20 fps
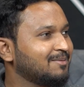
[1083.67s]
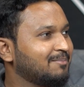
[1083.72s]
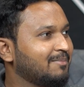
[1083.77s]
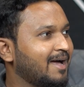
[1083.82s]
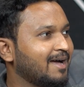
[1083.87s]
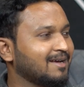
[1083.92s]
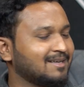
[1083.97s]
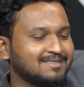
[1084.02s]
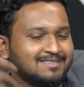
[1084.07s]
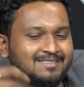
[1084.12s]
the
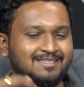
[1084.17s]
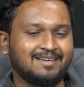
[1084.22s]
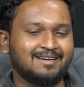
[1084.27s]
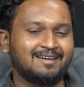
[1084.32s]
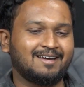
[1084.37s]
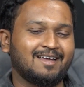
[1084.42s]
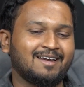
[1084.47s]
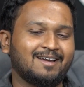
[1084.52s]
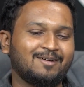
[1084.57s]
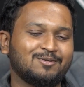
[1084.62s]
back
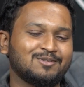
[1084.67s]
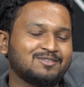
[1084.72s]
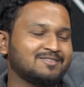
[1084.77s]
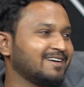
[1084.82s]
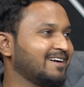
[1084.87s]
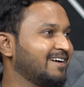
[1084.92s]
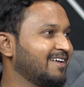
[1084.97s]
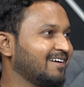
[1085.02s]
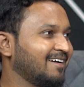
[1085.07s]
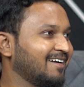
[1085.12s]
seat and I was
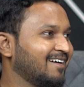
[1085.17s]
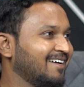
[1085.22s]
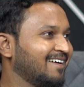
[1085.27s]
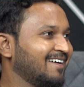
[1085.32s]
trading.